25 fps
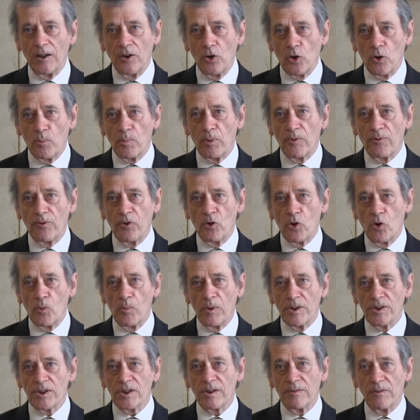your
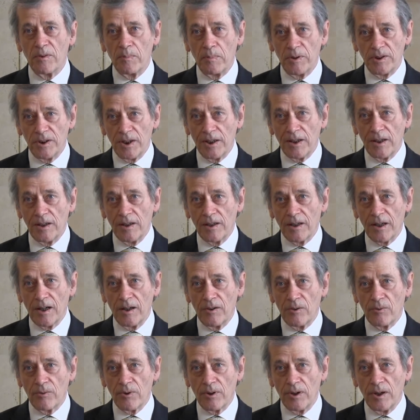performance of a particular
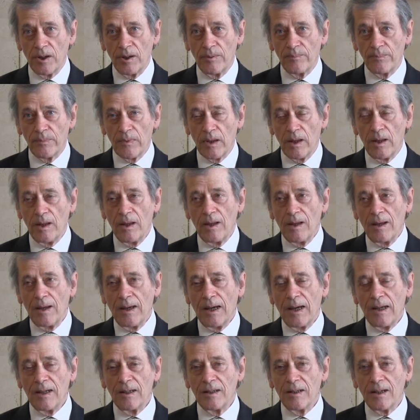country,
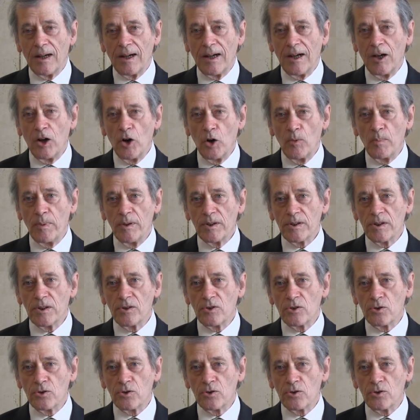and I hope is a